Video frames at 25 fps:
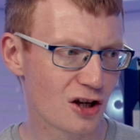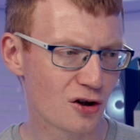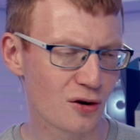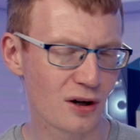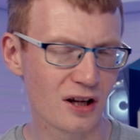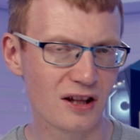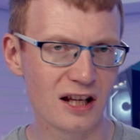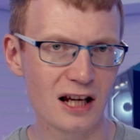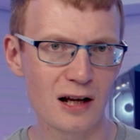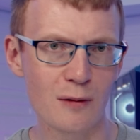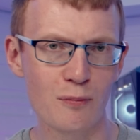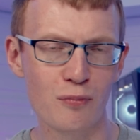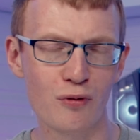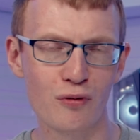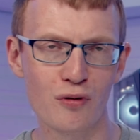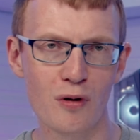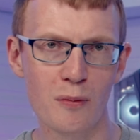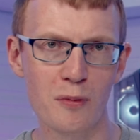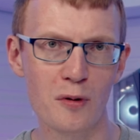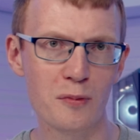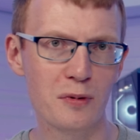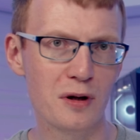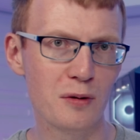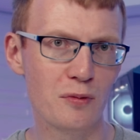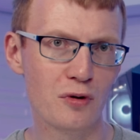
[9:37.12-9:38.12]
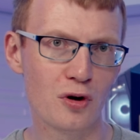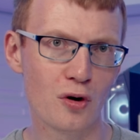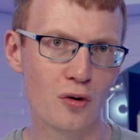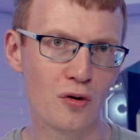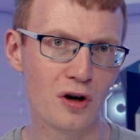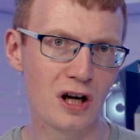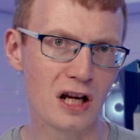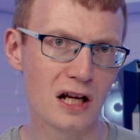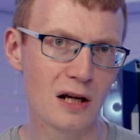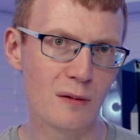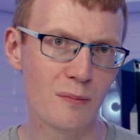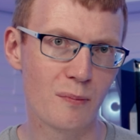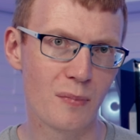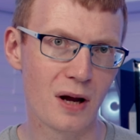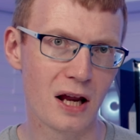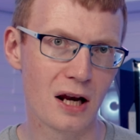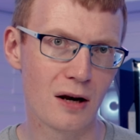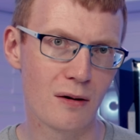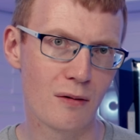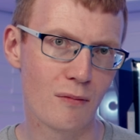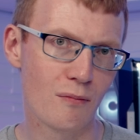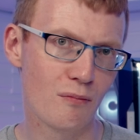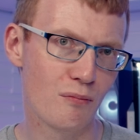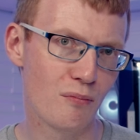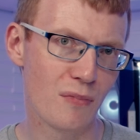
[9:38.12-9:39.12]
So I think it probably would only have
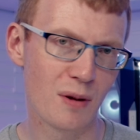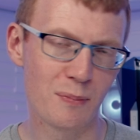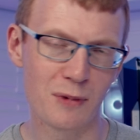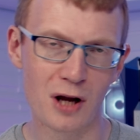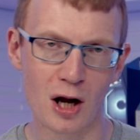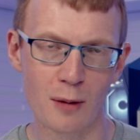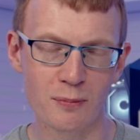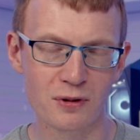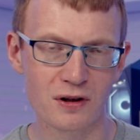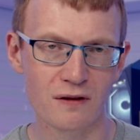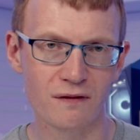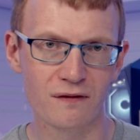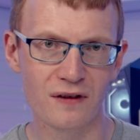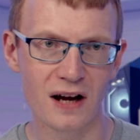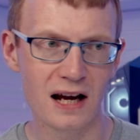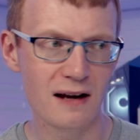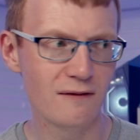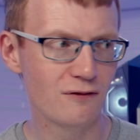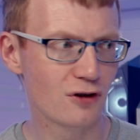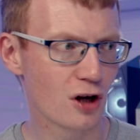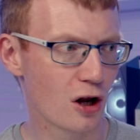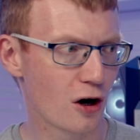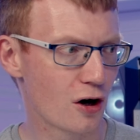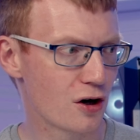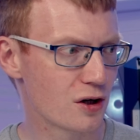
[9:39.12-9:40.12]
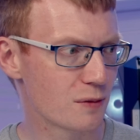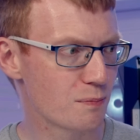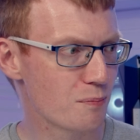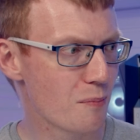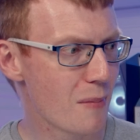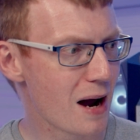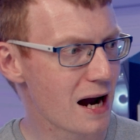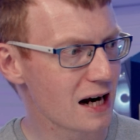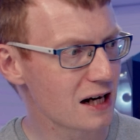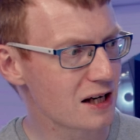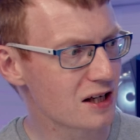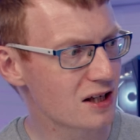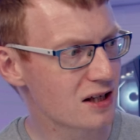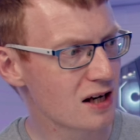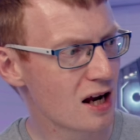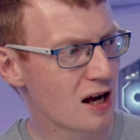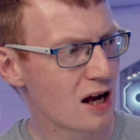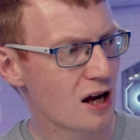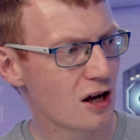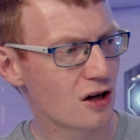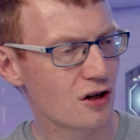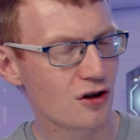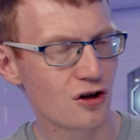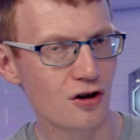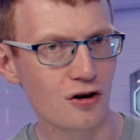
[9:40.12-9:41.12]
been maybe up to five dollars max
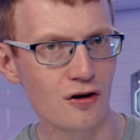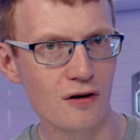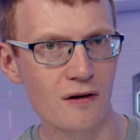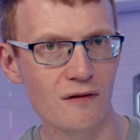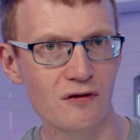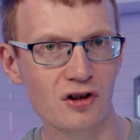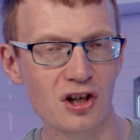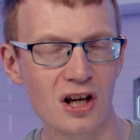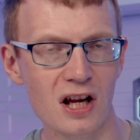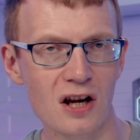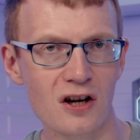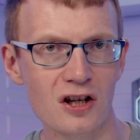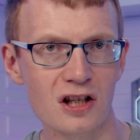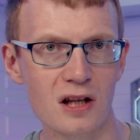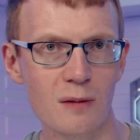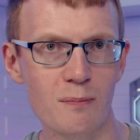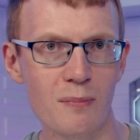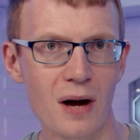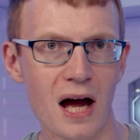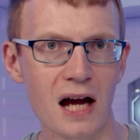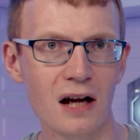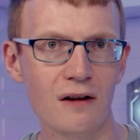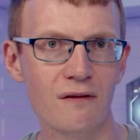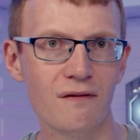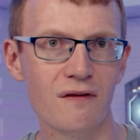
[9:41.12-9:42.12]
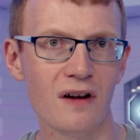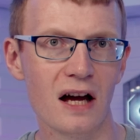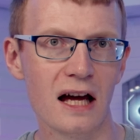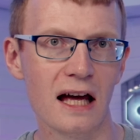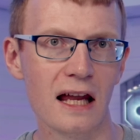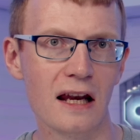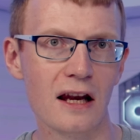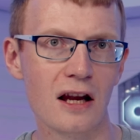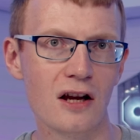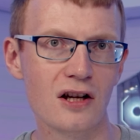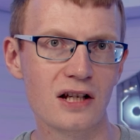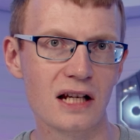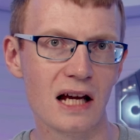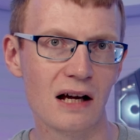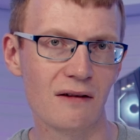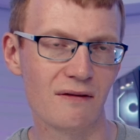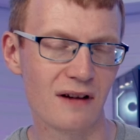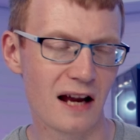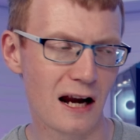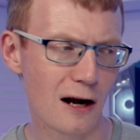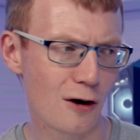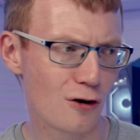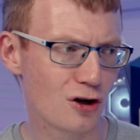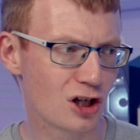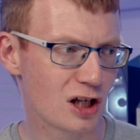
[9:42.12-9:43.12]
to have changed the back fan to have
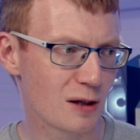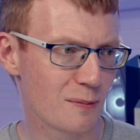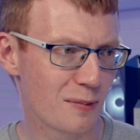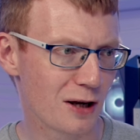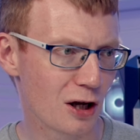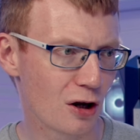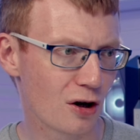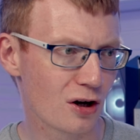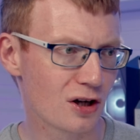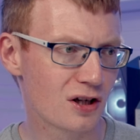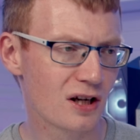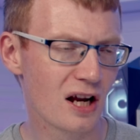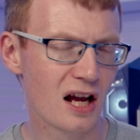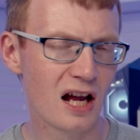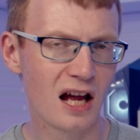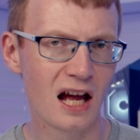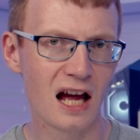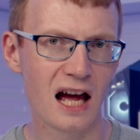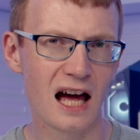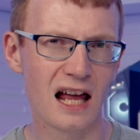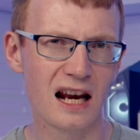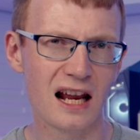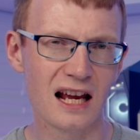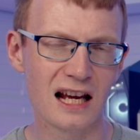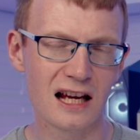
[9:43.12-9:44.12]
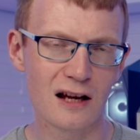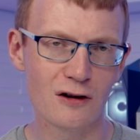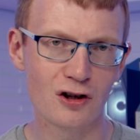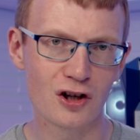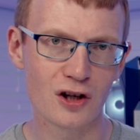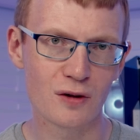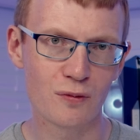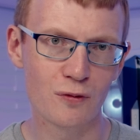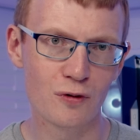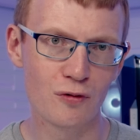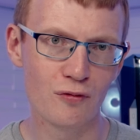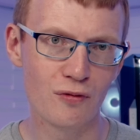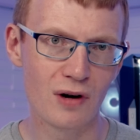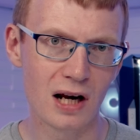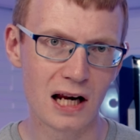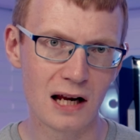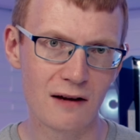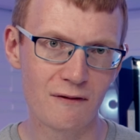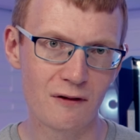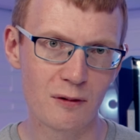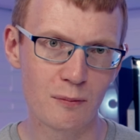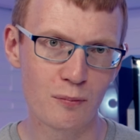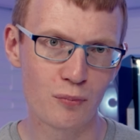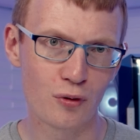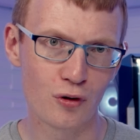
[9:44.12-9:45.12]
A R G B on it, and I think it just would really
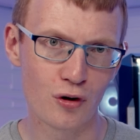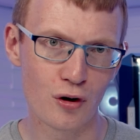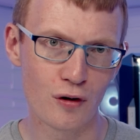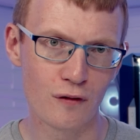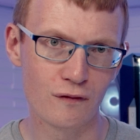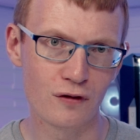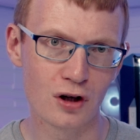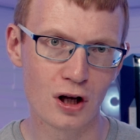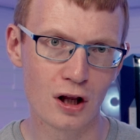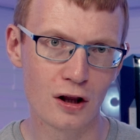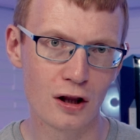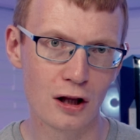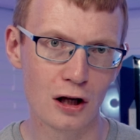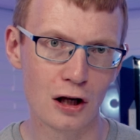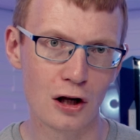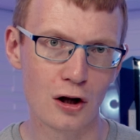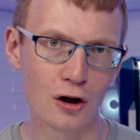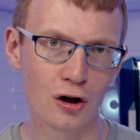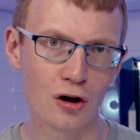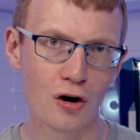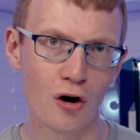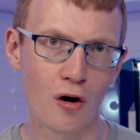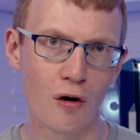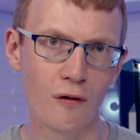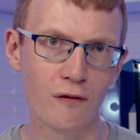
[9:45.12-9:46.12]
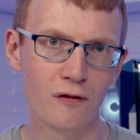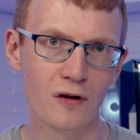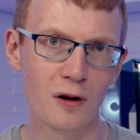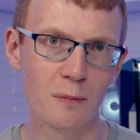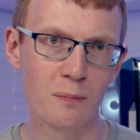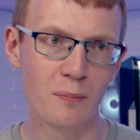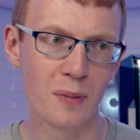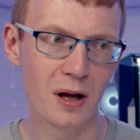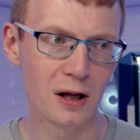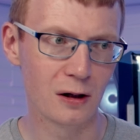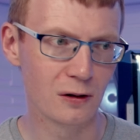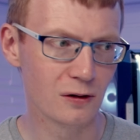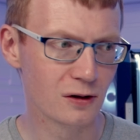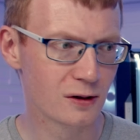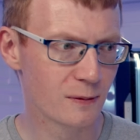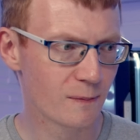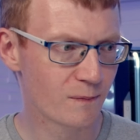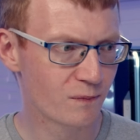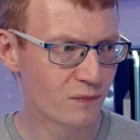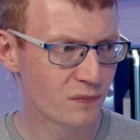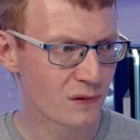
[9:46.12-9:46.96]
have improved the look of the build.